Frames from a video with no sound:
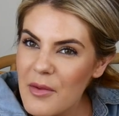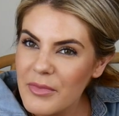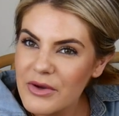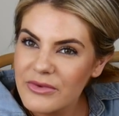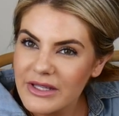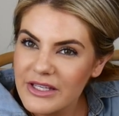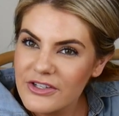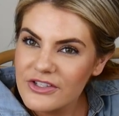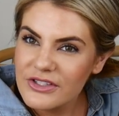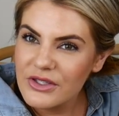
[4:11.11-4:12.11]
But really
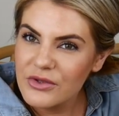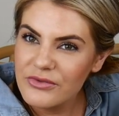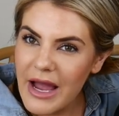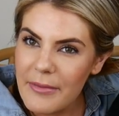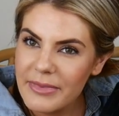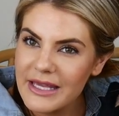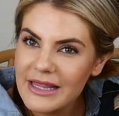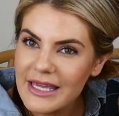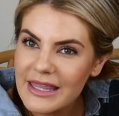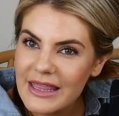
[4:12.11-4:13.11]
you're just gonna wrap
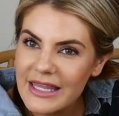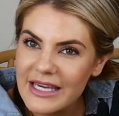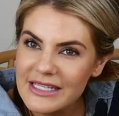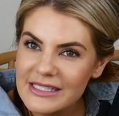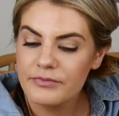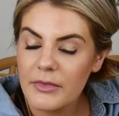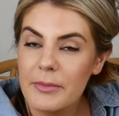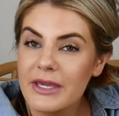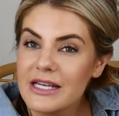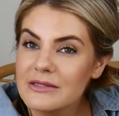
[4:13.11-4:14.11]
it like this.
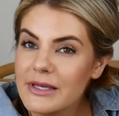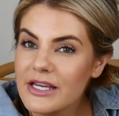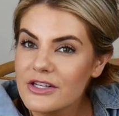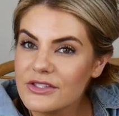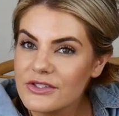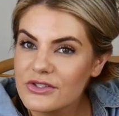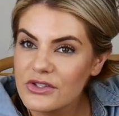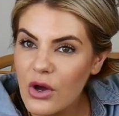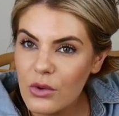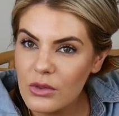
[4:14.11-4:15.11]
Because my hair is
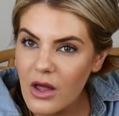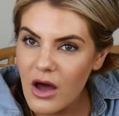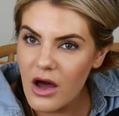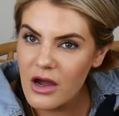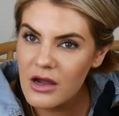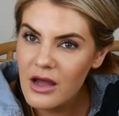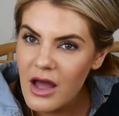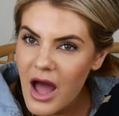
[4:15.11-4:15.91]
so long,